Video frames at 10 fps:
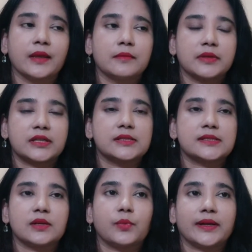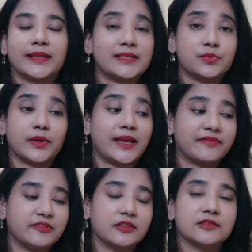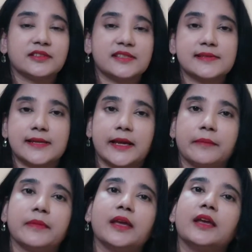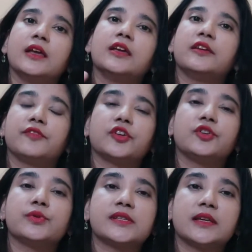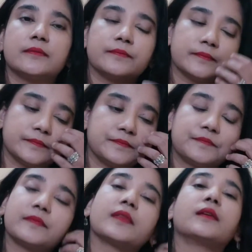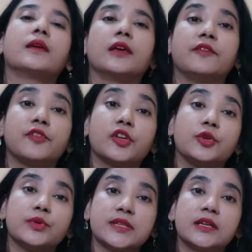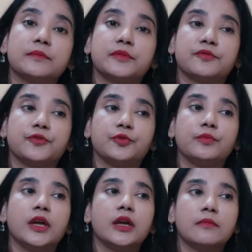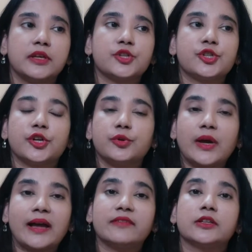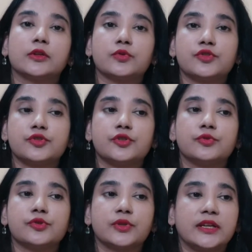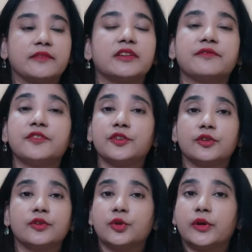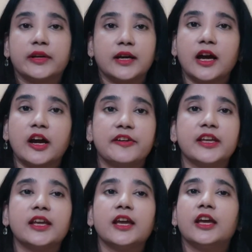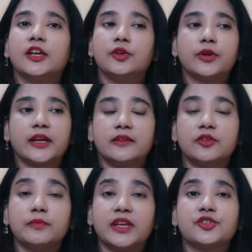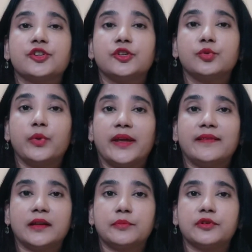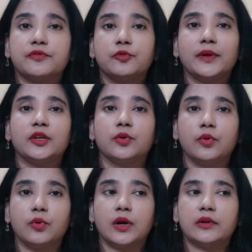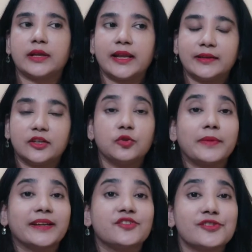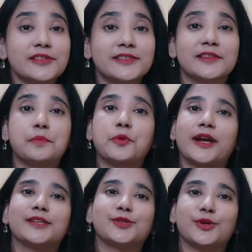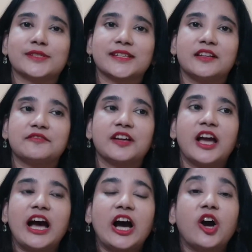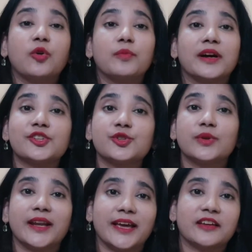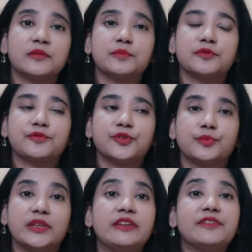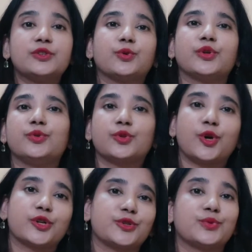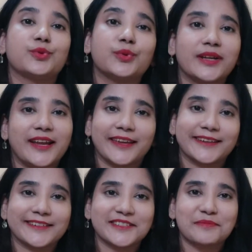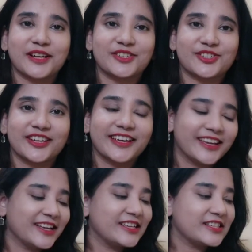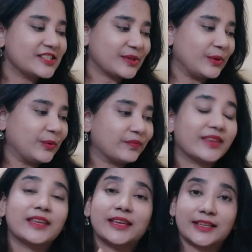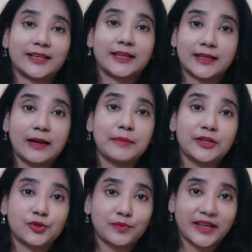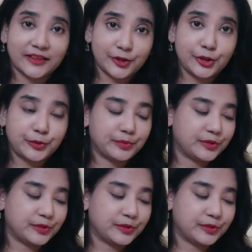because that's what I've learned this time. If you're using a perfume, make sure you have it close to you, so that even if you're in a hurry, you make sure you wear that perfume and you go out, and you might just surprise yourself how much you like a perfume even though you thought you don't like it as much. So coming to my third